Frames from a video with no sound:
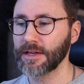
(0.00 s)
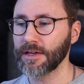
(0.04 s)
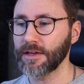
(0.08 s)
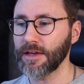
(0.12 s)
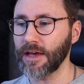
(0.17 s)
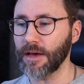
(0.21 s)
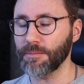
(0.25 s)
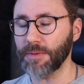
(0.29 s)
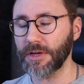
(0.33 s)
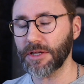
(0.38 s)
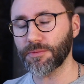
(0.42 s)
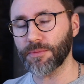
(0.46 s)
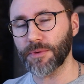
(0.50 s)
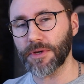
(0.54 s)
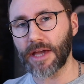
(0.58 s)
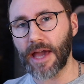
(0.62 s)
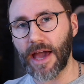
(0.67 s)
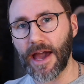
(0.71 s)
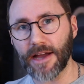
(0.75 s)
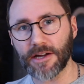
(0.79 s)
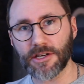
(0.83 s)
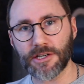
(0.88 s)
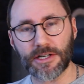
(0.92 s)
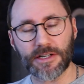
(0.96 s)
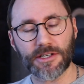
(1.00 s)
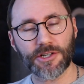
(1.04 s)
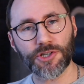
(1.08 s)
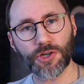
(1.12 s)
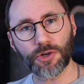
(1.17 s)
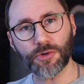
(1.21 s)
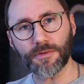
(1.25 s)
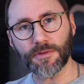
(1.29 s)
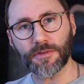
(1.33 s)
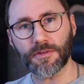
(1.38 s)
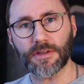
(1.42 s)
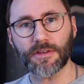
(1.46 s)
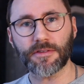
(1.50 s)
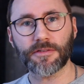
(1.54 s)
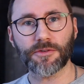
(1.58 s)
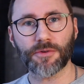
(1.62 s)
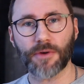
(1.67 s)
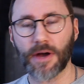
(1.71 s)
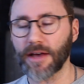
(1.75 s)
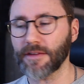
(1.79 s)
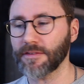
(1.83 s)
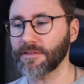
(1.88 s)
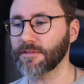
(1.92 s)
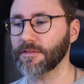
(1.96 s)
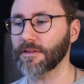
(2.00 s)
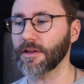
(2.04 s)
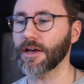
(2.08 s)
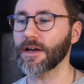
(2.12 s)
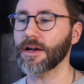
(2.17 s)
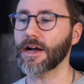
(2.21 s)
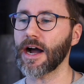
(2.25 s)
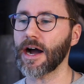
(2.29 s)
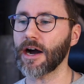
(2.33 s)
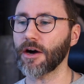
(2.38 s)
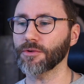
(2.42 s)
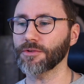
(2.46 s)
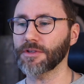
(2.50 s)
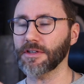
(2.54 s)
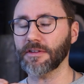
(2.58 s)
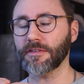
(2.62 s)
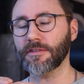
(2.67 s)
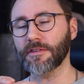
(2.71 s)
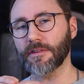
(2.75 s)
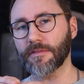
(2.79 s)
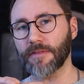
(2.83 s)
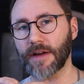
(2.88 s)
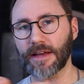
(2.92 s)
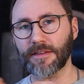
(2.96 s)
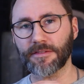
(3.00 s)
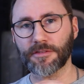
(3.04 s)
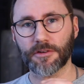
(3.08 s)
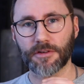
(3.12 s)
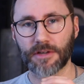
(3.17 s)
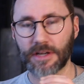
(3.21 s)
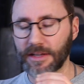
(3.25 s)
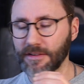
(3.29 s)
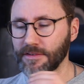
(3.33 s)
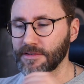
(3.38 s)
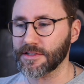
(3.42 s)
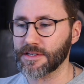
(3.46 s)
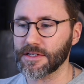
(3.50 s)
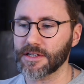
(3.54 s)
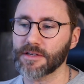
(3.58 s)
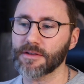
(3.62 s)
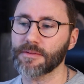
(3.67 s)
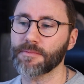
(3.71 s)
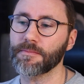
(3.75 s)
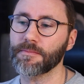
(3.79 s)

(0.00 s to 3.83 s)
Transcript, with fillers: And Bitwig actually shows this to us, uh, how these devices are nested